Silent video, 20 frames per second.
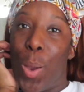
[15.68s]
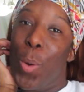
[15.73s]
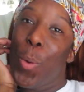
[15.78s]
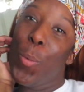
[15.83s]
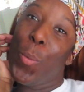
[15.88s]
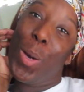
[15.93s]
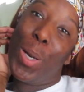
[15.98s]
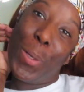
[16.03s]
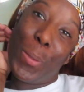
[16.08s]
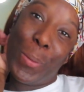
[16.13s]

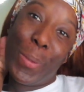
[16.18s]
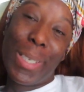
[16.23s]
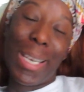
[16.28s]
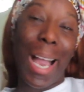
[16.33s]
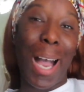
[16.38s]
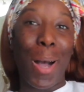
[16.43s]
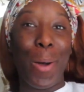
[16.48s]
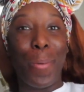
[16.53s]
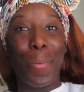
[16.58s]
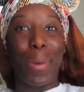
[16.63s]
What do
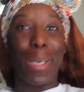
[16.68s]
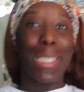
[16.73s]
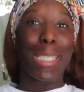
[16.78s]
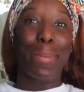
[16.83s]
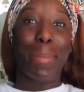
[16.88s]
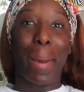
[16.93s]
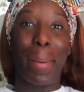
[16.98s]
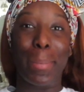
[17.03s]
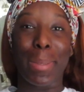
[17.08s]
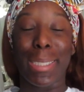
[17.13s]
y'all,
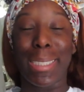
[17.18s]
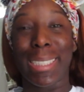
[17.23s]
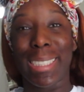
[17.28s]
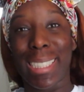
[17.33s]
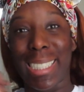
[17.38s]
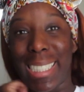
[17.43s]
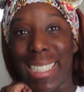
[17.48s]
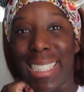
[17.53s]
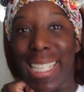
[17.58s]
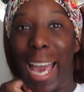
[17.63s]
what's popping? It's
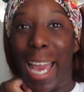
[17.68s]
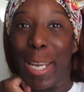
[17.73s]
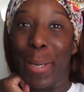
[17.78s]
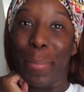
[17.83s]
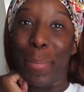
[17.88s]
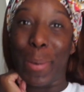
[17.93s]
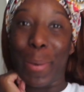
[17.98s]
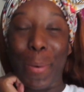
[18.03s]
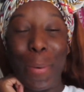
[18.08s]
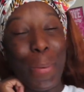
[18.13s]
your girl
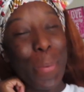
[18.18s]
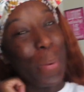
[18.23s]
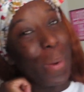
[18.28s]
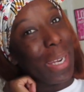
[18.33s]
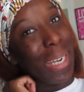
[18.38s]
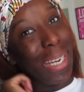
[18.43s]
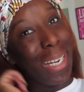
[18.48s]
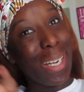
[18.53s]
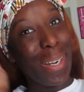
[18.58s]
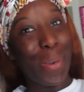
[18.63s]
Tinyy
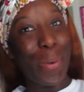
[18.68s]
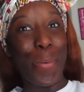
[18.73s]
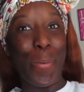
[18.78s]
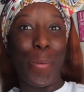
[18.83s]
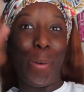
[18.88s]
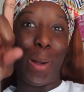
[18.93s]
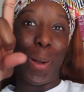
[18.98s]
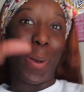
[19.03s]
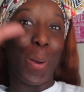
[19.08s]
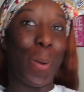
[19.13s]
McQueen, and
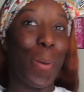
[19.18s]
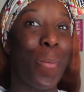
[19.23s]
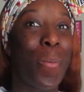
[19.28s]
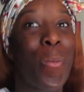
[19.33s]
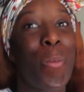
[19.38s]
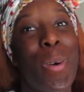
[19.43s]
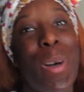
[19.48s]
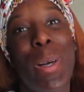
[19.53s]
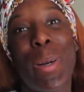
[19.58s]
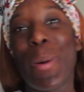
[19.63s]

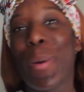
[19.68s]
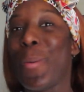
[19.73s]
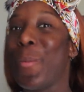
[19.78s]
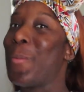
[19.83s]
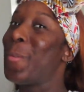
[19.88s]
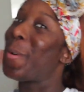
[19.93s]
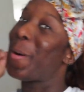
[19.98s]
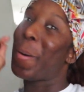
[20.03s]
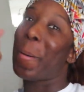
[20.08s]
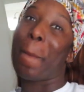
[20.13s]
welcome
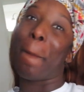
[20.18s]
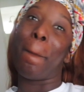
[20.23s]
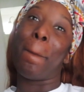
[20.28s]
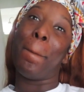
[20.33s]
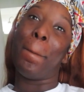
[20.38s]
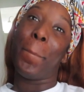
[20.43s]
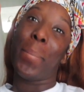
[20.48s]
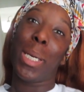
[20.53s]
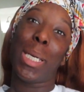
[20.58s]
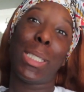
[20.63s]

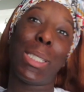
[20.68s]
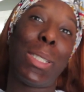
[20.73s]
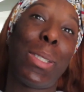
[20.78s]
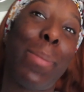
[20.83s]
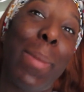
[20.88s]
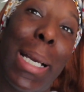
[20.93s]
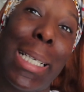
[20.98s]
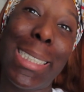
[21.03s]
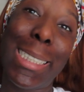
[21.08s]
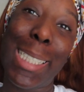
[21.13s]
back to
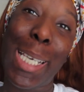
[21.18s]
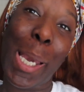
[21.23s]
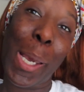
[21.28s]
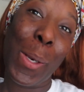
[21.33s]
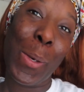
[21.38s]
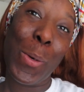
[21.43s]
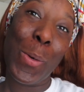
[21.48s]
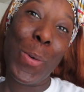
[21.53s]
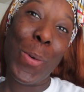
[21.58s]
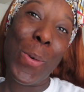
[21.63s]
my
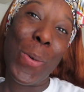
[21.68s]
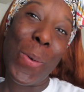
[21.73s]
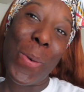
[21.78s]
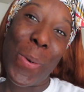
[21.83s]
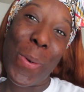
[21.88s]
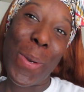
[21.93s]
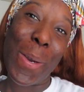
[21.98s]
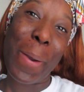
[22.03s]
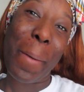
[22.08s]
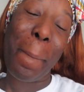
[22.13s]

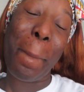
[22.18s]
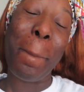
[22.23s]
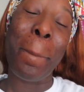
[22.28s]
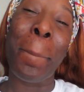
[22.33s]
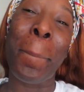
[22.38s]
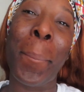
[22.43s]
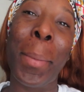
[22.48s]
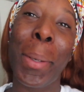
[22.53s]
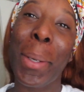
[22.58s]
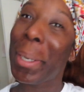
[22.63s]
channel. Good
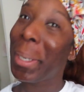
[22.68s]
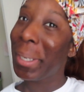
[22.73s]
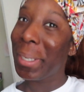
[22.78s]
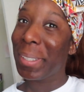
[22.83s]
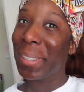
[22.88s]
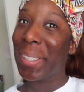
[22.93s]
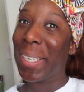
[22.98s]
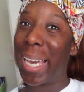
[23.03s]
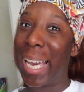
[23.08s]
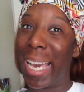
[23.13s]
morning,
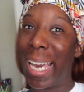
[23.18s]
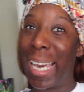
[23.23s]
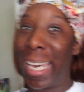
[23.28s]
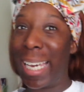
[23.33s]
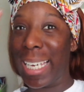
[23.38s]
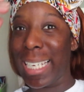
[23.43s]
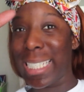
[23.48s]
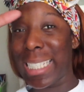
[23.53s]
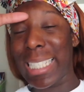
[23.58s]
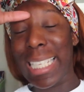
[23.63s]
you
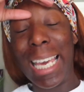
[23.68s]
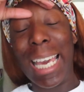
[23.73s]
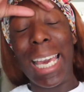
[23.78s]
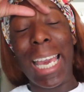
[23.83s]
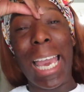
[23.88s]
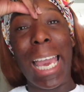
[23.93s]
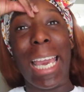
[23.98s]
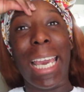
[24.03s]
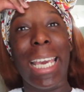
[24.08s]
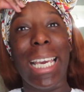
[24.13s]
guys.
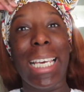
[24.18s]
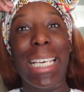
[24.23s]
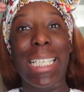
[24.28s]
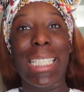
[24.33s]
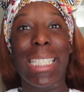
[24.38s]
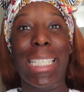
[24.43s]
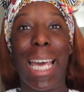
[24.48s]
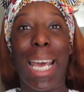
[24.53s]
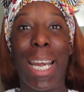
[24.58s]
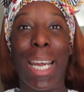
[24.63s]
It
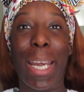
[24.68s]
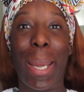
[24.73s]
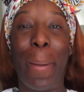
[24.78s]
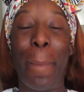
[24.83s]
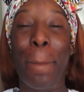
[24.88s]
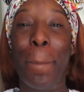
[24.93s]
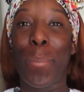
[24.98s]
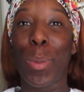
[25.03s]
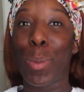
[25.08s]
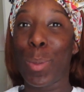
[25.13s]
is Saturday
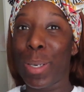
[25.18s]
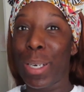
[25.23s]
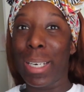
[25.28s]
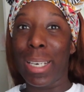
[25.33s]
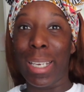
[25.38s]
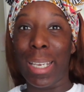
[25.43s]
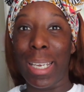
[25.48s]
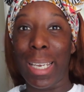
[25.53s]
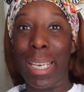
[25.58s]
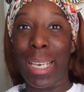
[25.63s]

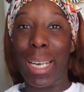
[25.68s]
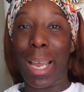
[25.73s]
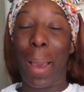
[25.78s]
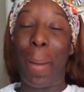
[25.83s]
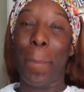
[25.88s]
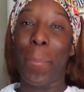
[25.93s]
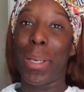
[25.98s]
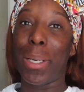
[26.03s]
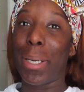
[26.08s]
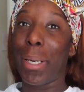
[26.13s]
morning.
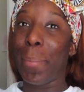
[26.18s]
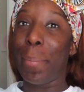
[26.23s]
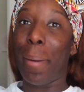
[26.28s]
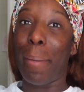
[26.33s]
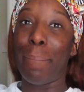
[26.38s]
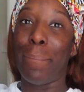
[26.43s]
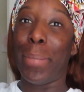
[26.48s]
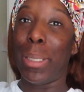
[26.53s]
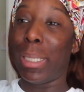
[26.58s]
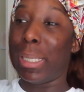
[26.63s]
I'm up,
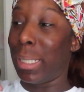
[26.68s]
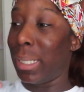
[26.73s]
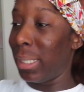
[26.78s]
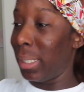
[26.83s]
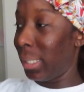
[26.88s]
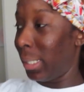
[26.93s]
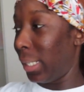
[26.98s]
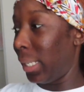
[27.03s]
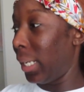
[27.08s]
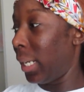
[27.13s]
I'm feeling
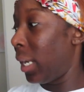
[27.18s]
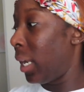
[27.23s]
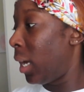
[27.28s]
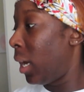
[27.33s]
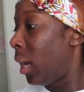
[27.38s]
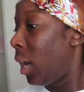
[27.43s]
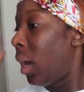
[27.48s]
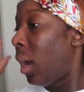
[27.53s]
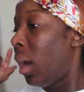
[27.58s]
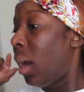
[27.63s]
good,
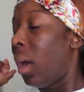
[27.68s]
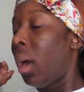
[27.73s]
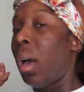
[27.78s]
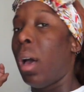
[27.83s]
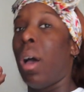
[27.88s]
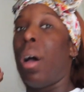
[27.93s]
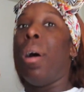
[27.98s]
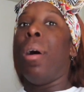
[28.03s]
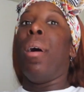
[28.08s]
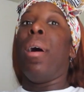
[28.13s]

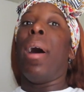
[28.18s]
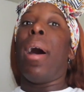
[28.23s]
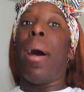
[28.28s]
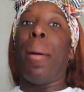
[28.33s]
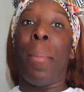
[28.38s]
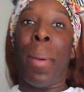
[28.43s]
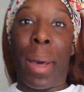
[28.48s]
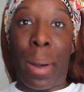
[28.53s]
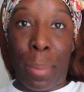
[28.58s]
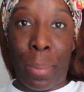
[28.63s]

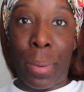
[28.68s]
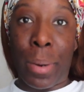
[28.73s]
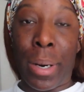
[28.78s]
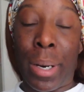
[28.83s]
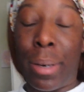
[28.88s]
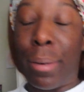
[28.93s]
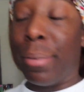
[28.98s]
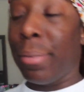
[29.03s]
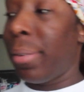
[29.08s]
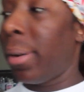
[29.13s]
I'm out of
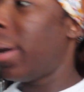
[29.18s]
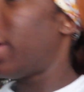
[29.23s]
breath,